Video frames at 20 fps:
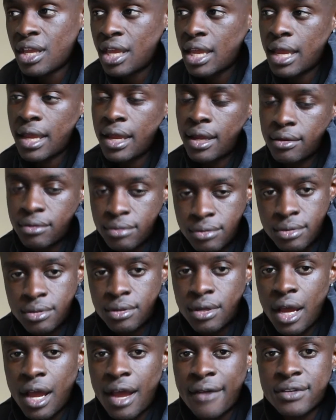and
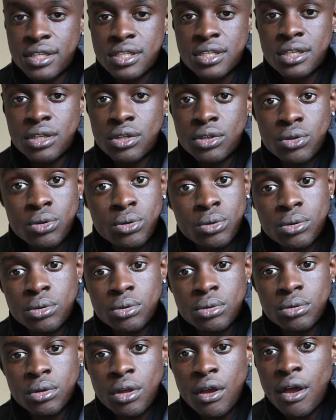obviously
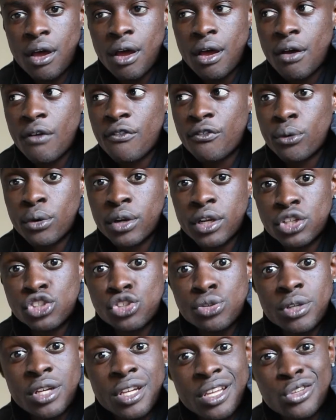you'll avoid
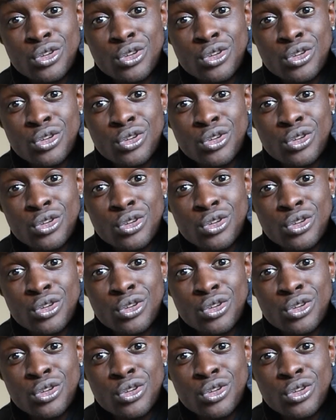injury,